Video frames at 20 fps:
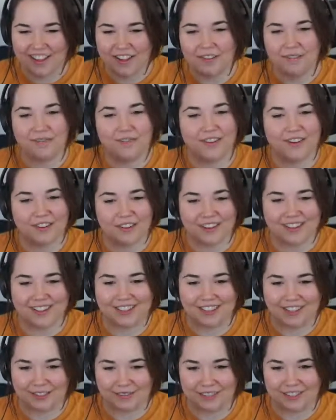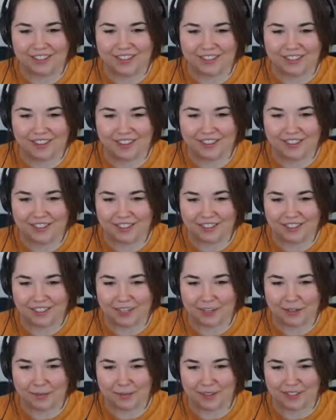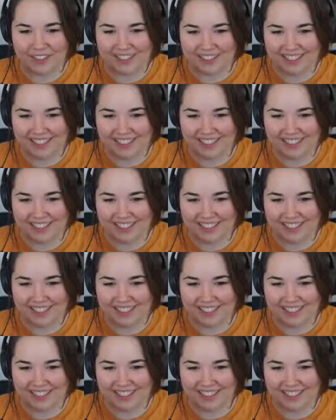Very clever. Understandable.